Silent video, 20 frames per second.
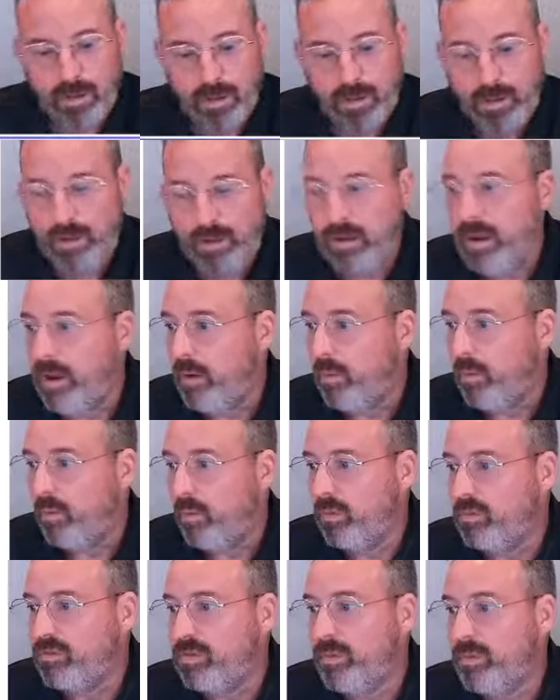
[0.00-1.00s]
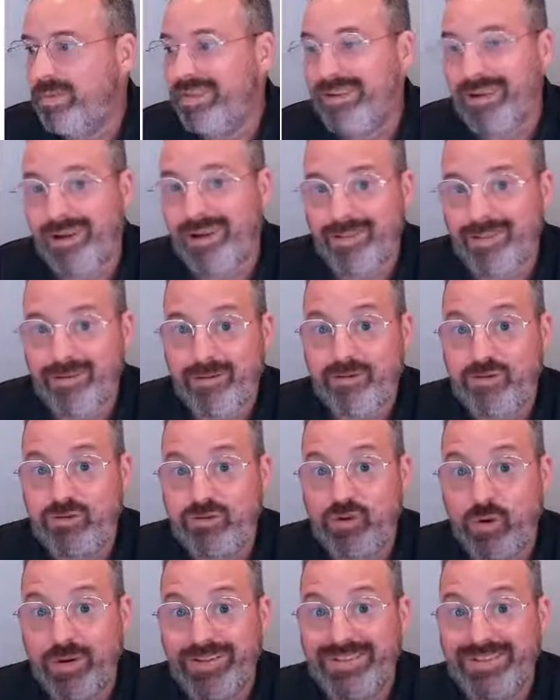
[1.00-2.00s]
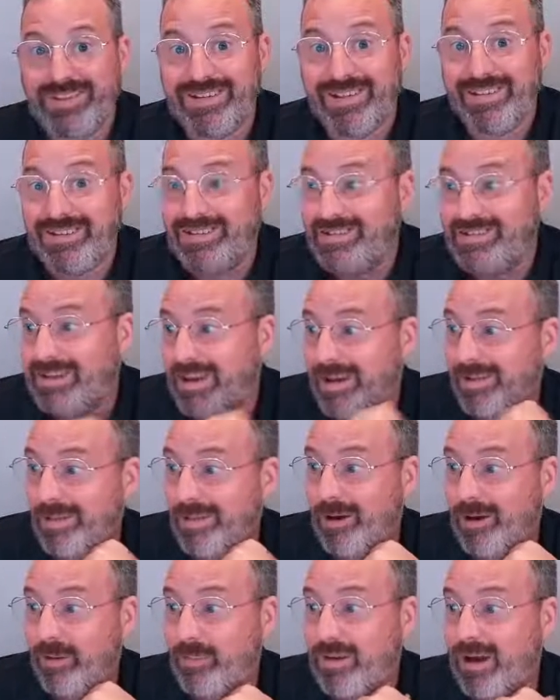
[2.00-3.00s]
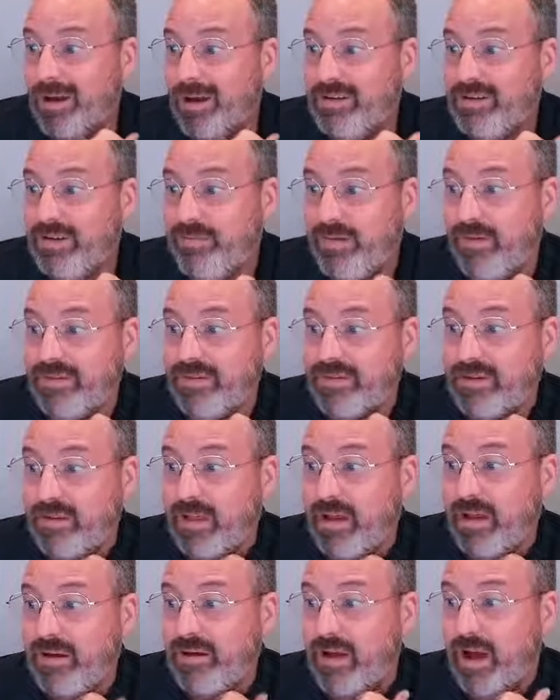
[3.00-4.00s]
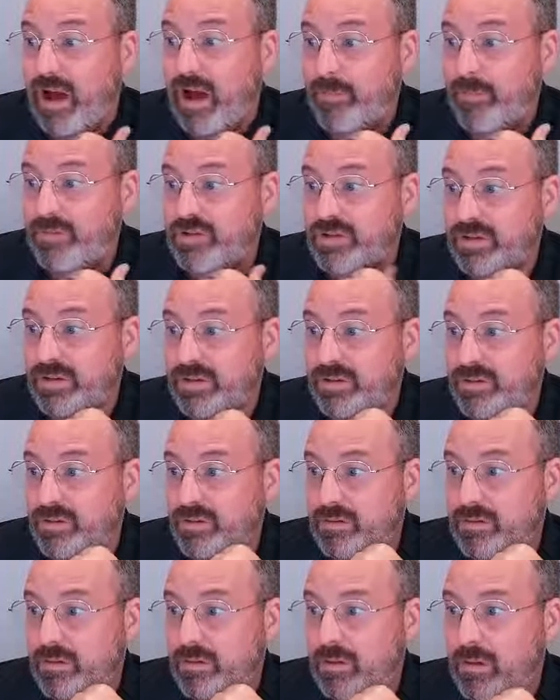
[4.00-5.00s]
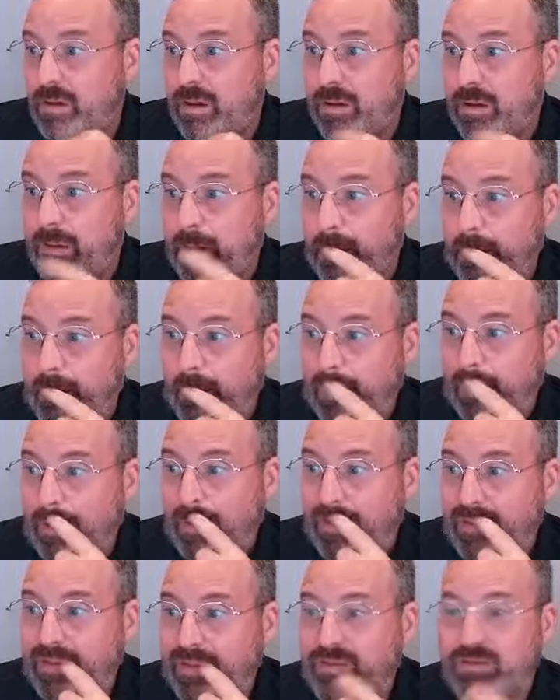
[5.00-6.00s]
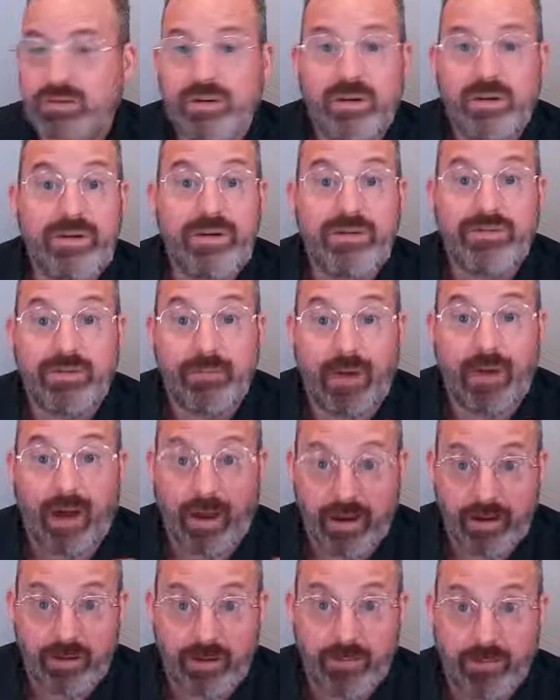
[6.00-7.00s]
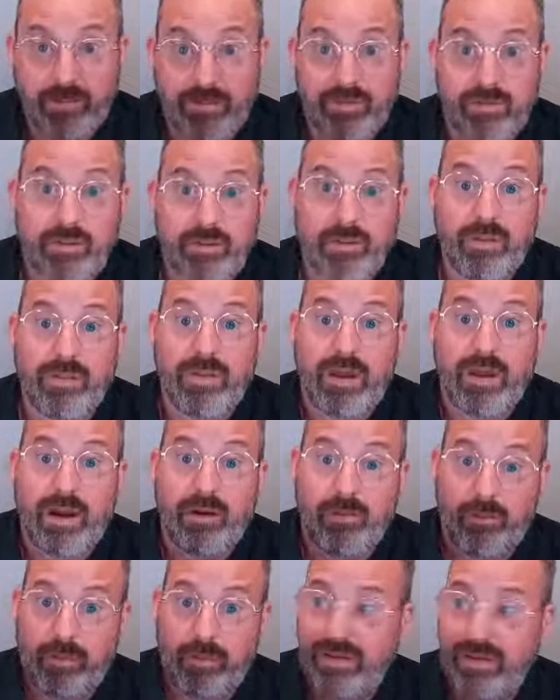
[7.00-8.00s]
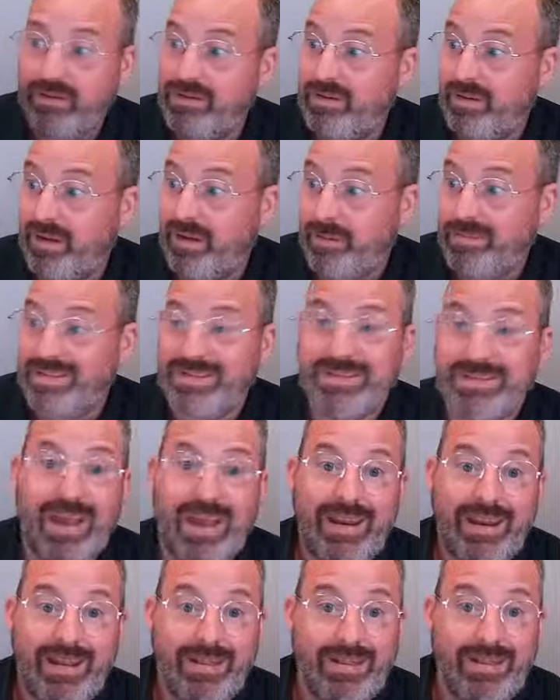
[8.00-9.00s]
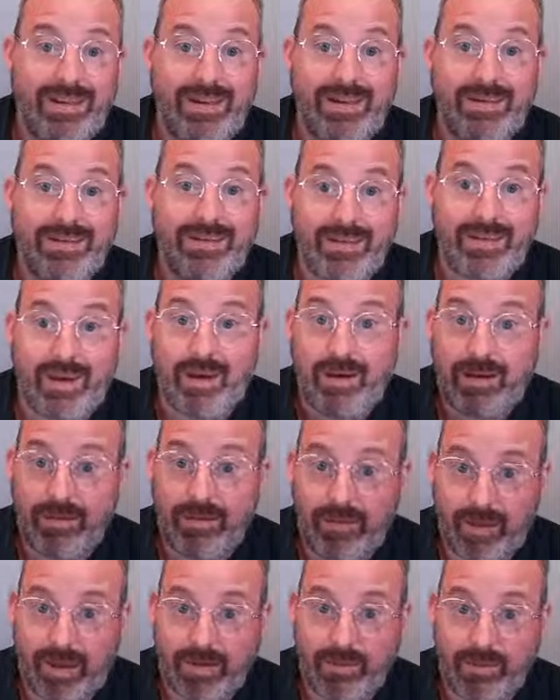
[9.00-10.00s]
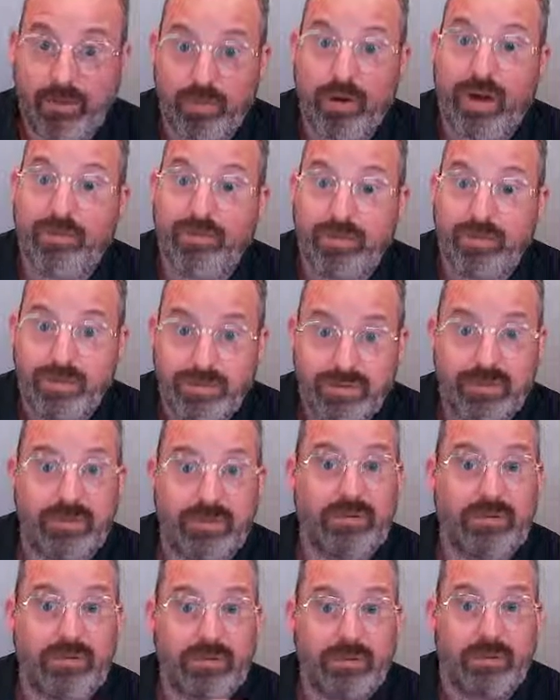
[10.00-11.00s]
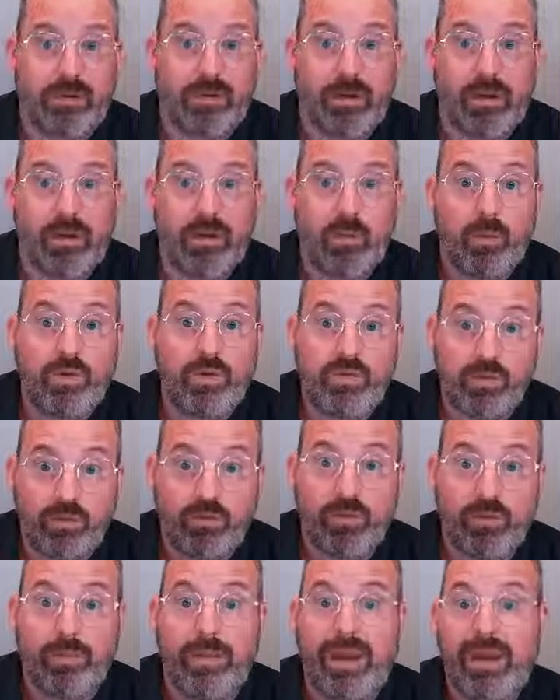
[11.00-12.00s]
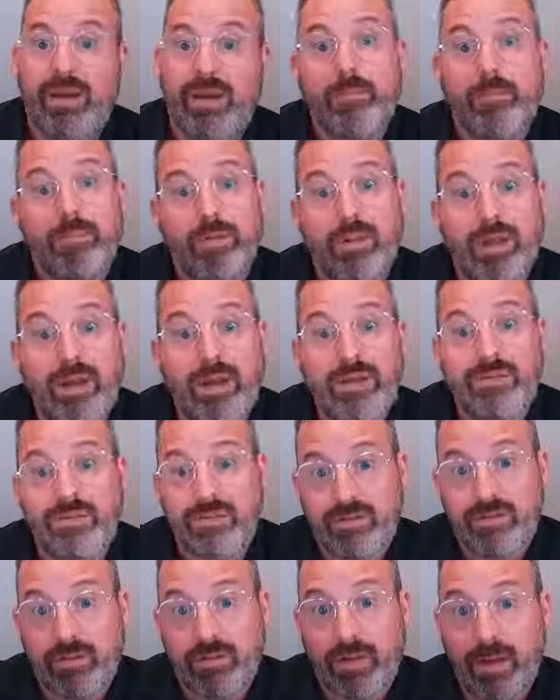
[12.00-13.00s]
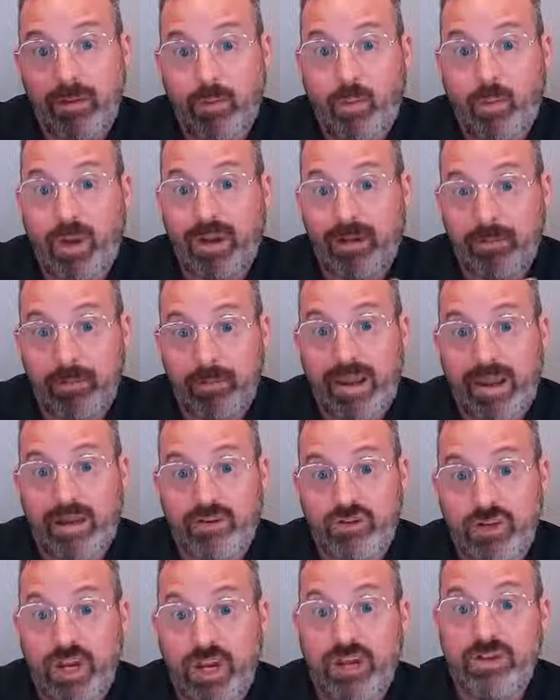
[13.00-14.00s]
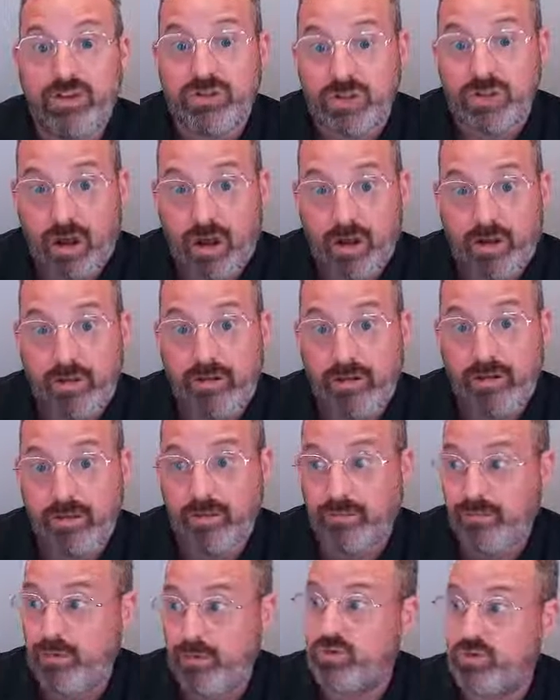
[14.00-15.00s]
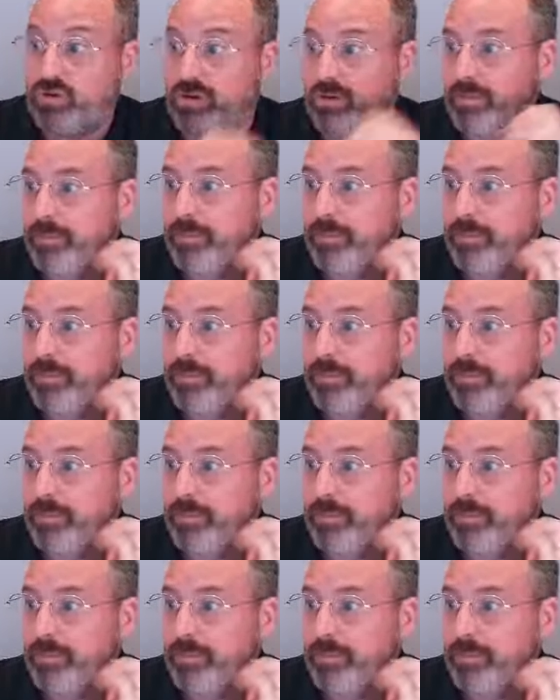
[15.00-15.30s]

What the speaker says: Now, some of the other choices on this dialog box, if I select options, these are going to be some items that are basically, I'm setting these kind of as preferences, which would remain in place until I went and made changes on it in the future.